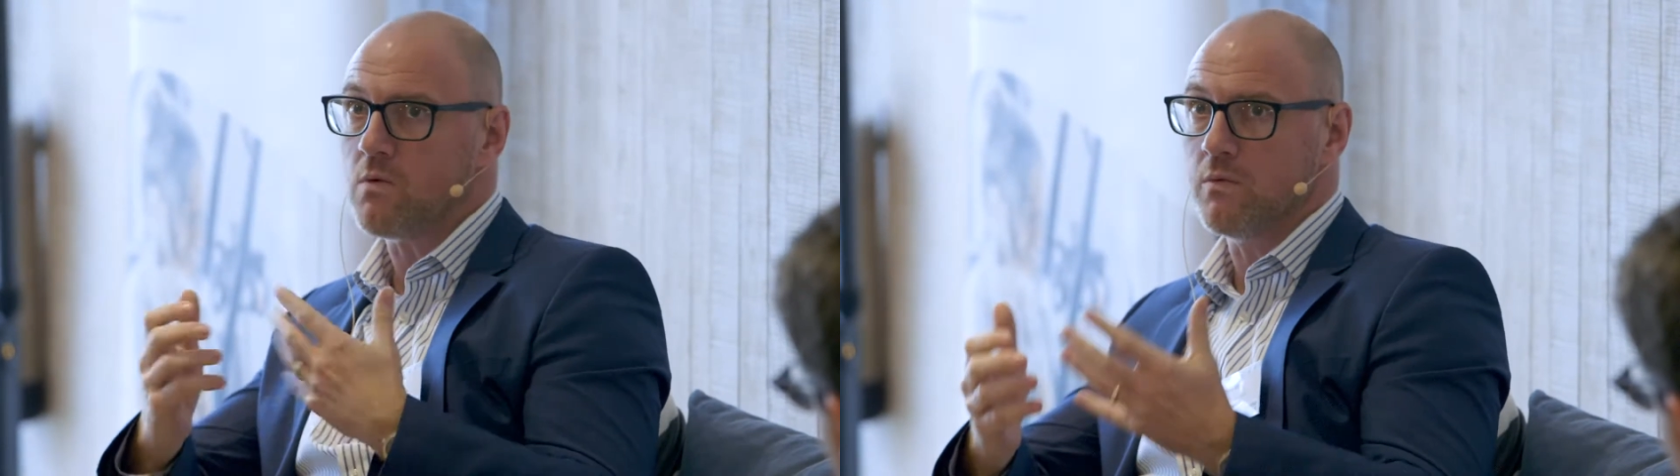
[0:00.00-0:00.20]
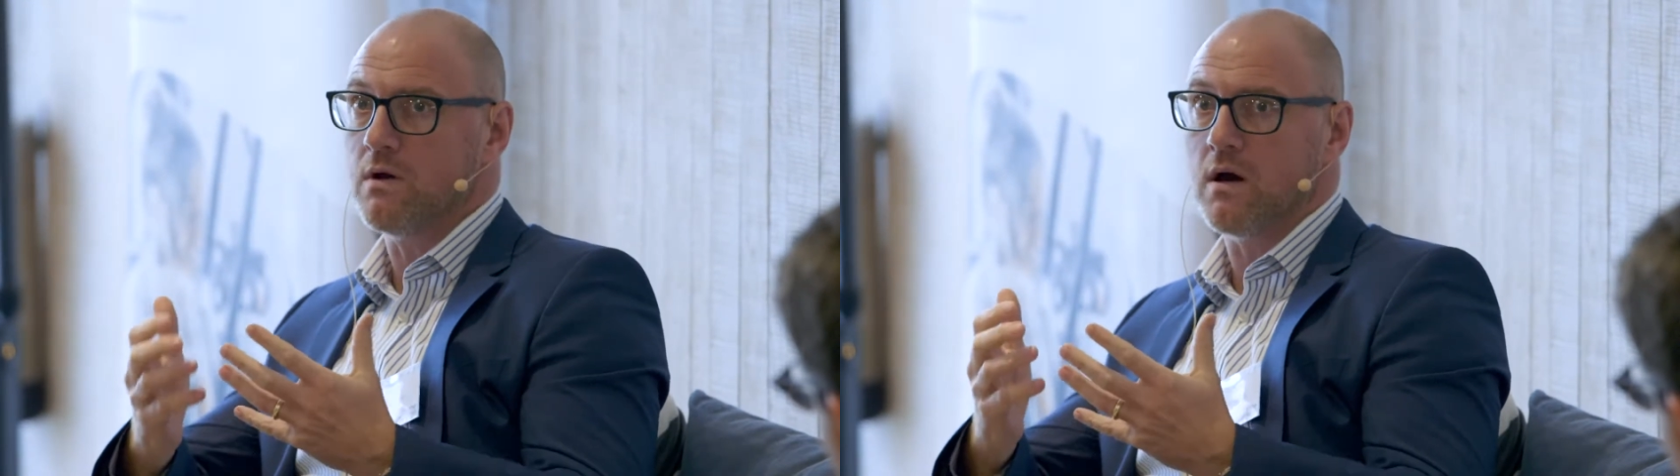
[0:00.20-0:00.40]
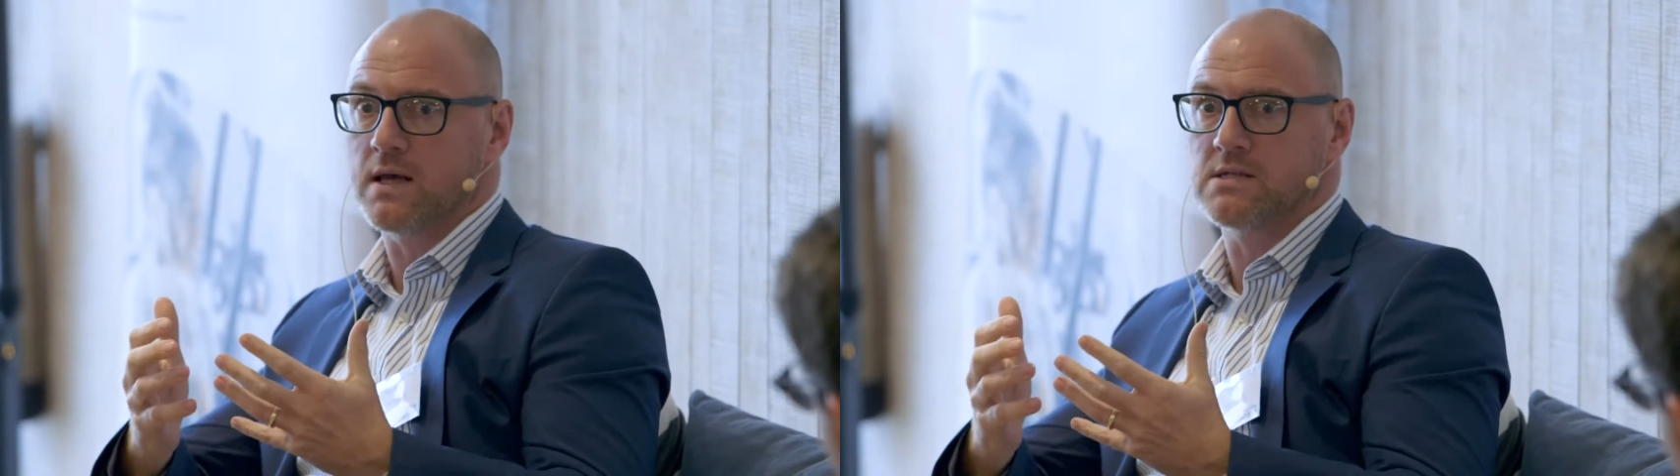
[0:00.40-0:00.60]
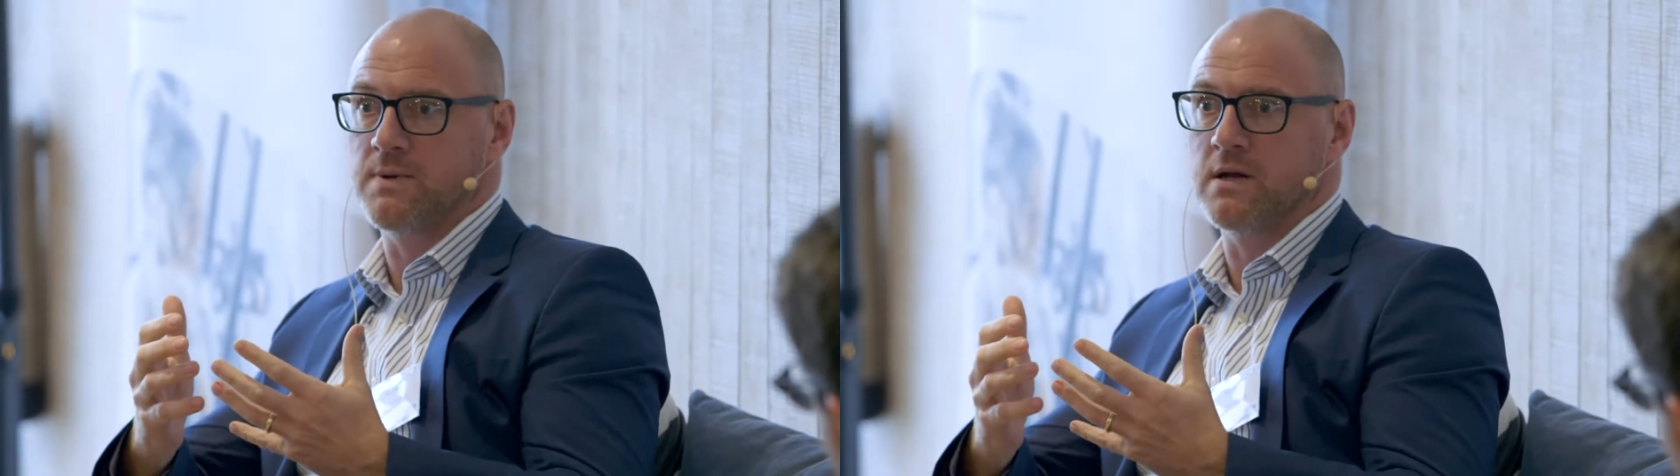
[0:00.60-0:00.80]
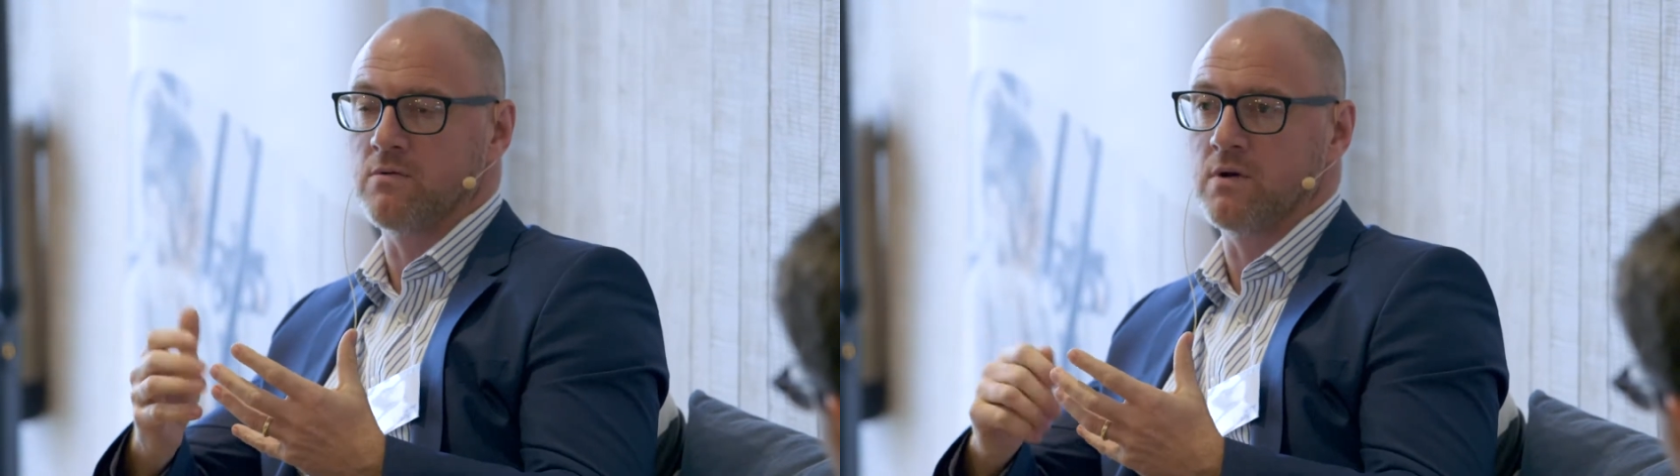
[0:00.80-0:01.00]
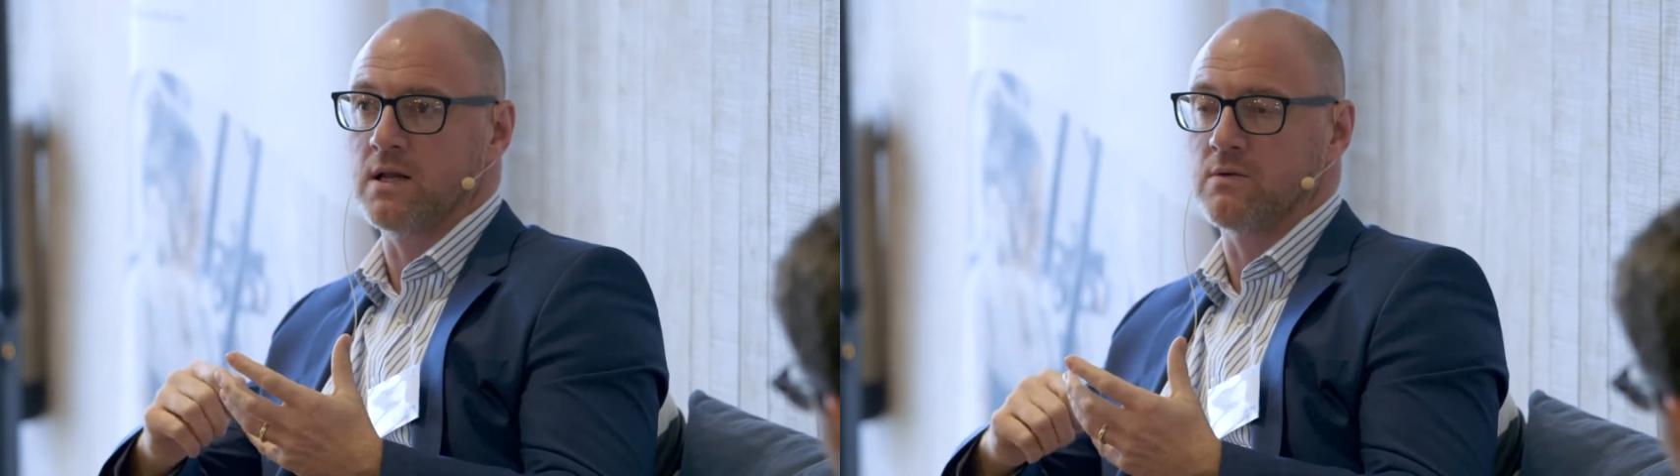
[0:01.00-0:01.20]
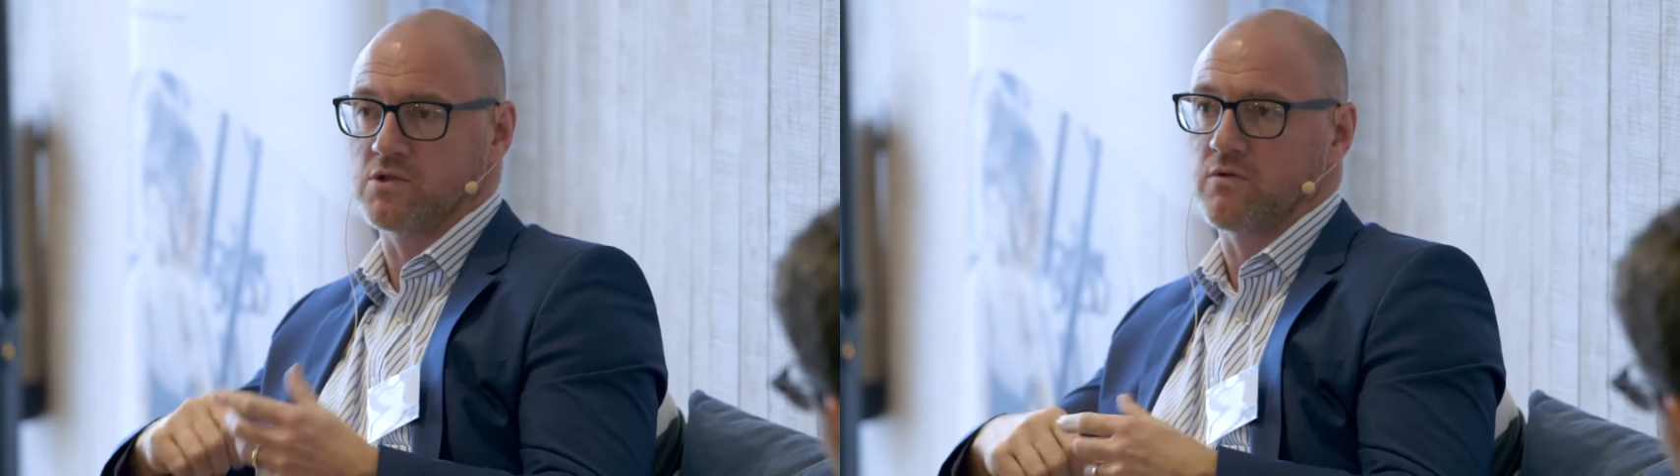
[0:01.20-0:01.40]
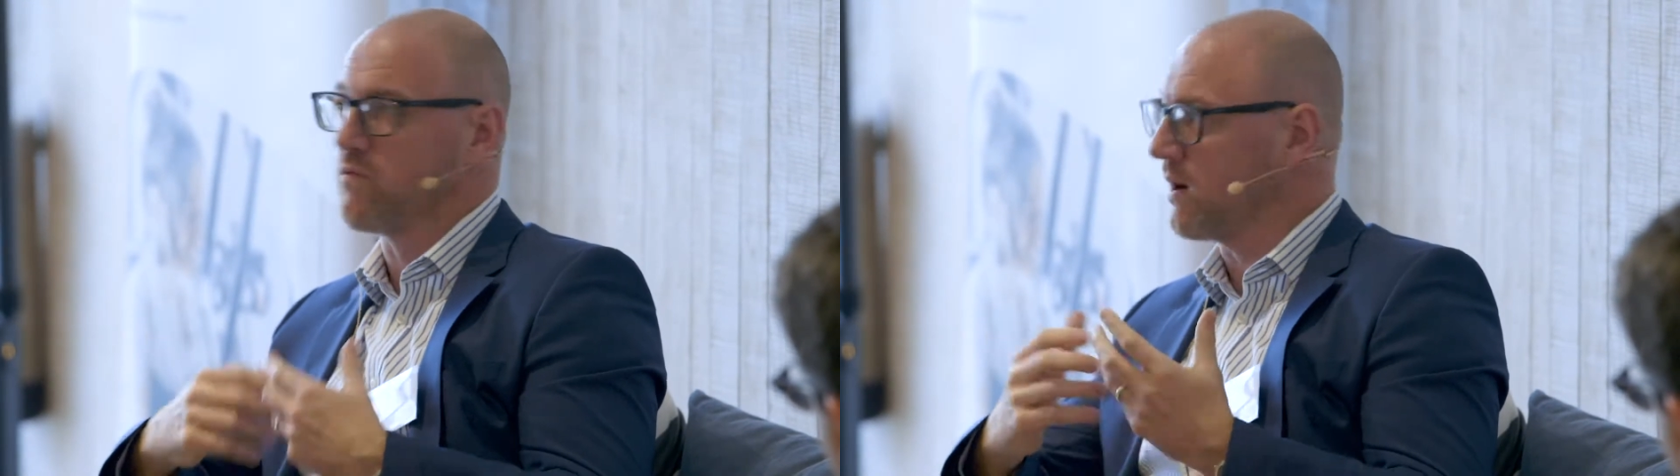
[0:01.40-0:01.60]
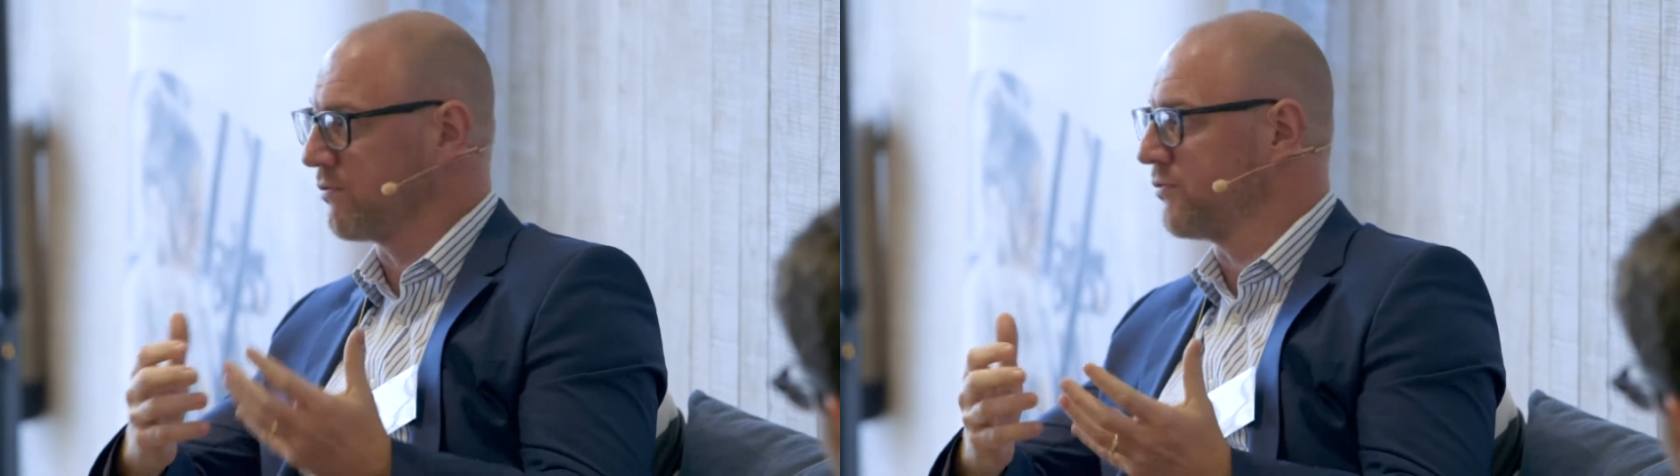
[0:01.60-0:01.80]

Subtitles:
lucky to be in a really sort of well